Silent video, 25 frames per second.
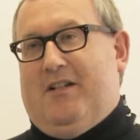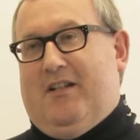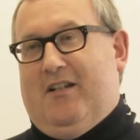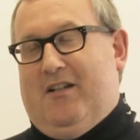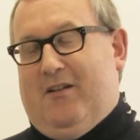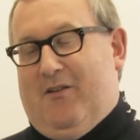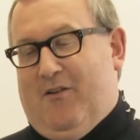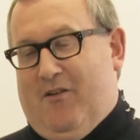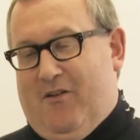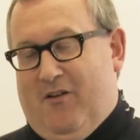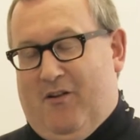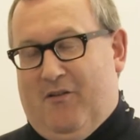
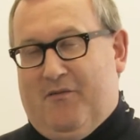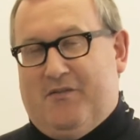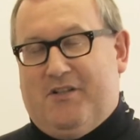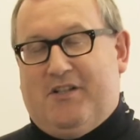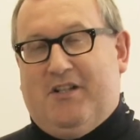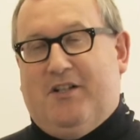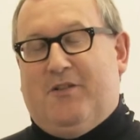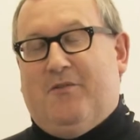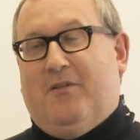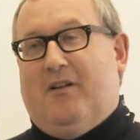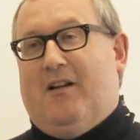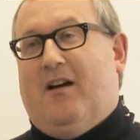and
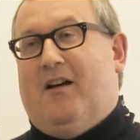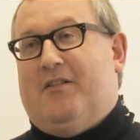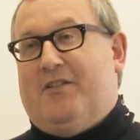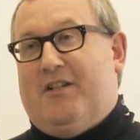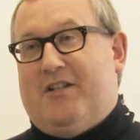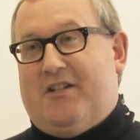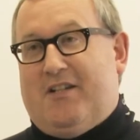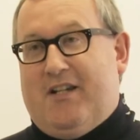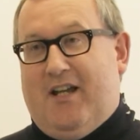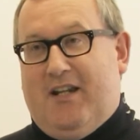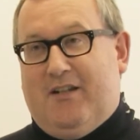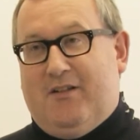obviously to a large
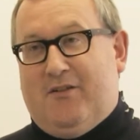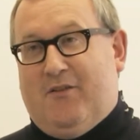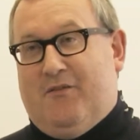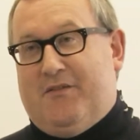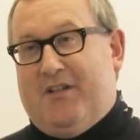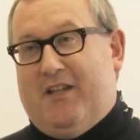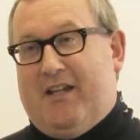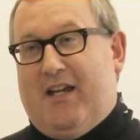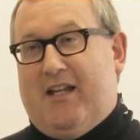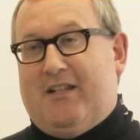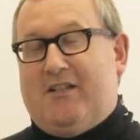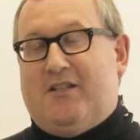extent
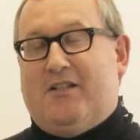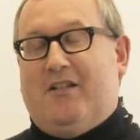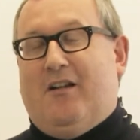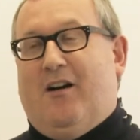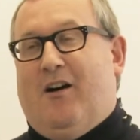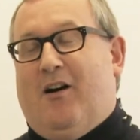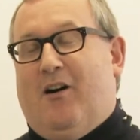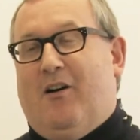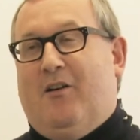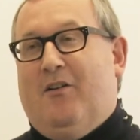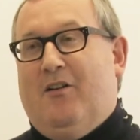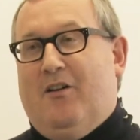obviously that's
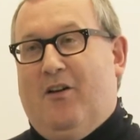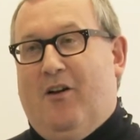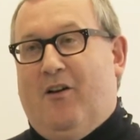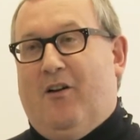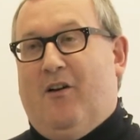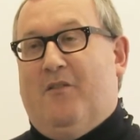our